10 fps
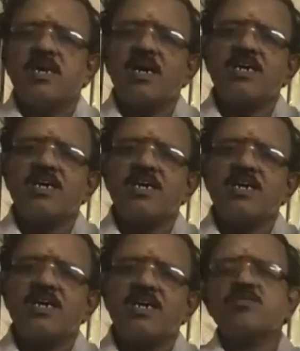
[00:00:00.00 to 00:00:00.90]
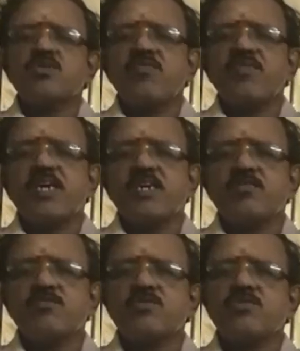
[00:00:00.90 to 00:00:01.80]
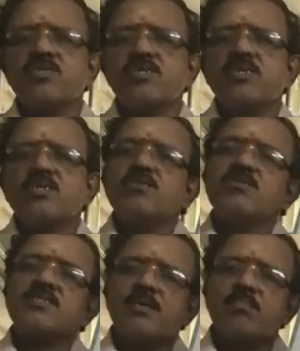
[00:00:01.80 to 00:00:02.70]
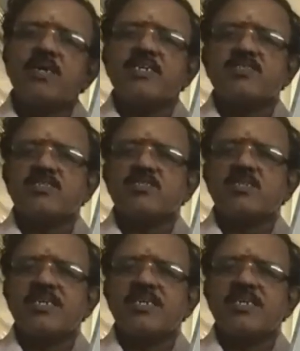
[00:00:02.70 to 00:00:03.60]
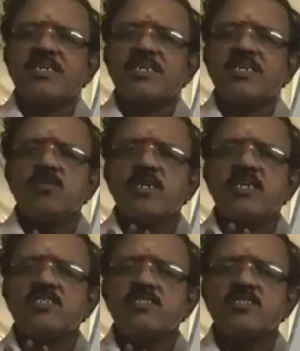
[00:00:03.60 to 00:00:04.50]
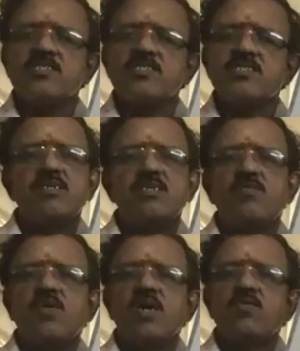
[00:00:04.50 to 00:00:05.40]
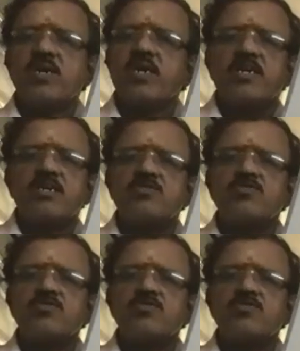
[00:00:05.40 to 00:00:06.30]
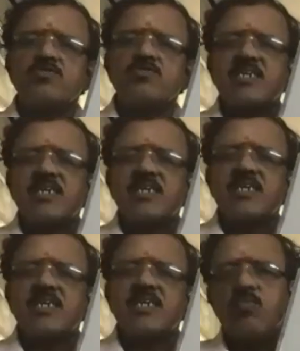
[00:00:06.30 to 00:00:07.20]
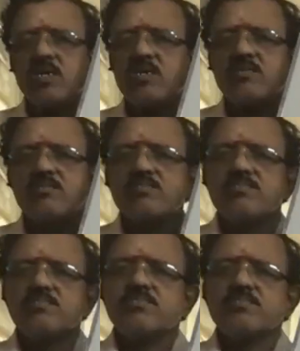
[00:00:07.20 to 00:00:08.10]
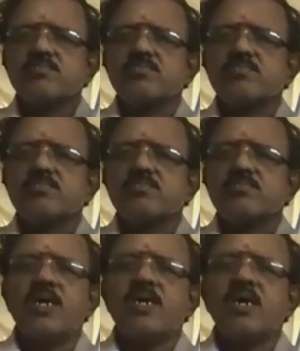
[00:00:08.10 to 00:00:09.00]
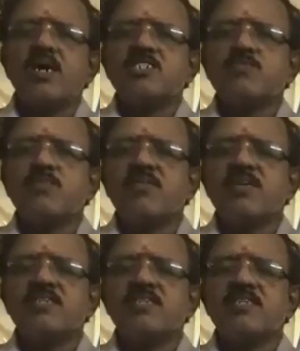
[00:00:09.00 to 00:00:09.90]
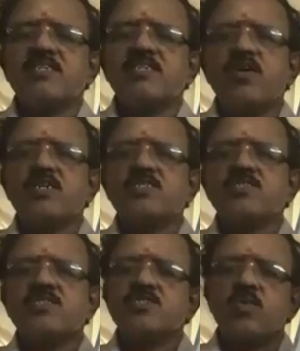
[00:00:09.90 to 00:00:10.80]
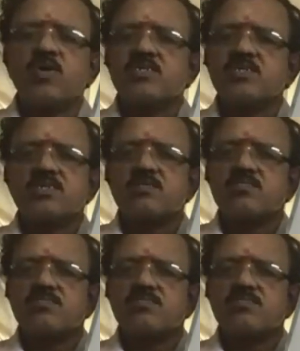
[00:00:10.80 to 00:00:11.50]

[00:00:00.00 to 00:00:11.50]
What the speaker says: Horsepower also we can use. So some cases, SI unit is watt only, joules per second or watt. 1 horsepower is 746 watts.